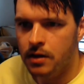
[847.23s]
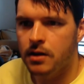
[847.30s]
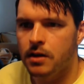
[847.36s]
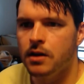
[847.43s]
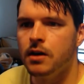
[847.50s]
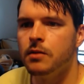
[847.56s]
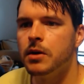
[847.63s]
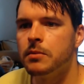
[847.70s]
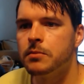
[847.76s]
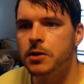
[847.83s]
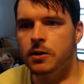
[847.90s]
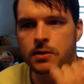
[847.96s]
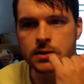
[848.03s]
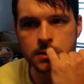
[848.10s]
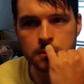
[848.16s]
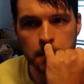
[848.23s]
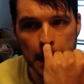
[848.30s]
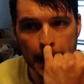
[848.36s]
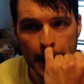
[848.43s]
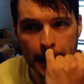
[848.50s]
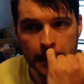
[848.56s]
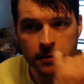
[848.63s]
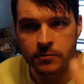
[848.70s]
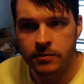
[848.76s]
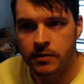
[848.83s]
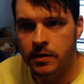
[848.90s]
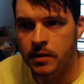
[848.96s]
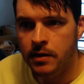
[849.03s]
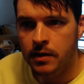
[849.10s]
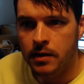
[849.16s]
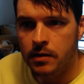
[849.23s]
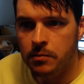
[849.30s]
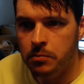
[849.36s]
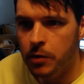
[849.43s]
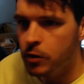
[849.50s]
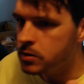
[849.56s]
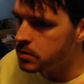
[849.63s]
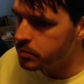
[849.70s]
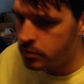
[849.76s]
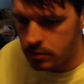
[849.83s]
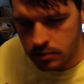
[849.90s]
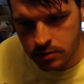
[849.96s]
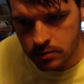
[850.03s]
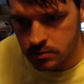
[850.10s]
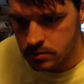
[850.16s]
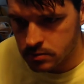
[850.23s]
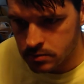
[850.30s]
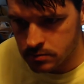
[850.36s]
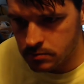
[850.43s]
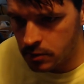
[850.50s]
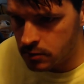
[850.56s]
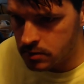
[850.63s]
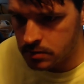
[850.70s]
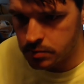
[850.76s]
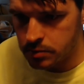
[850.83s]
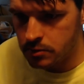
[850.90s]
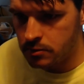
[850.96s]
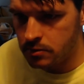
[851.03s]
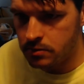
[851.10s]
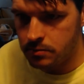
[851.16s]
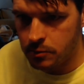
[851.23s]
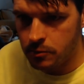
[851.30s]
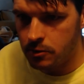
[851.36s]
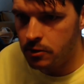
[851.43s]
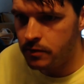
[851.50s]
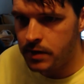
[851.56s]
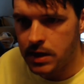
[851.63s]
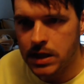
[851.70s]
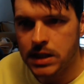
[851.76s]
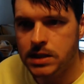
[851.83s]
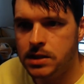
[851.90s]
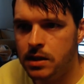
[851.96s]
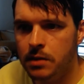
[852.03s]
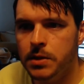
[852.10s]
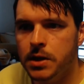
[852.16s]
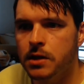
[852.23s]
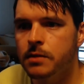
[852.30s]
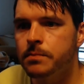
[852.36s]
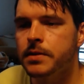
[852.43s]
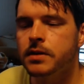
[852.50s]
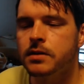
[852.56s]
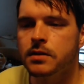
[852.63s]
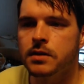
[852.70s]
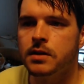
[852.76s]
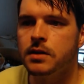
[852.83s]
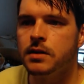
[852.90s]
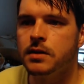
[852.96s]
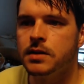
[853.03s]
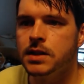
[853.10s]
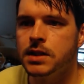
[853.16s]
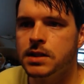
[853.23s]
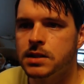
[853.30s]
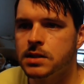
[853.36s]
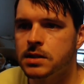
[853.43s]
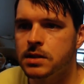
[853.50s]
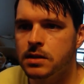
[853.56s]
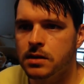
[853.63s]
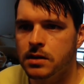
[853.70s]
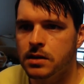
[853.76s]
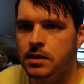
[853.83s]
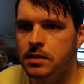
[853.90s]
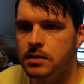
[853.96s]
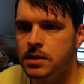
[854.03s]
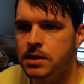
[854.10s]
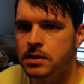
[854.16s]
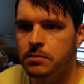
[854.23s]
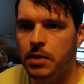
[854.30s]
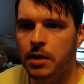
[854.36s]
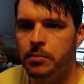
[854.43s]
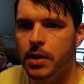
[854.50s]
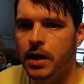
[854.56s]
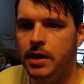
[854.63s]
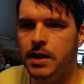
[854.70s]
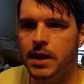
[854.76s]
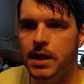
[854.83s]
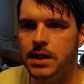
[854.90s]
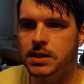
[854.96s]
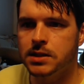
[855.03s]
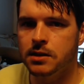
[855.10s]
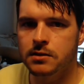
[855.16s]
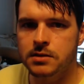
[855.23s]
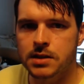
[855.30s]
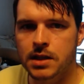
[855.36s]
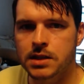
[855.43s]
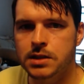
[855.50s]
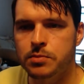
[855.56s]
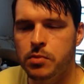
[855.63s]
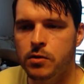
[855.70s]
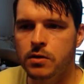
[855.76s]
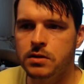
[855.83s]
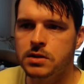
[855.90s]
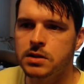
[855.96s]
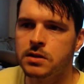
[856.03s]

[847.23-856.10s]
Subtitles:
I'm going to have multiple more of these coming up. These are my podcasts, The Other Side of Sports.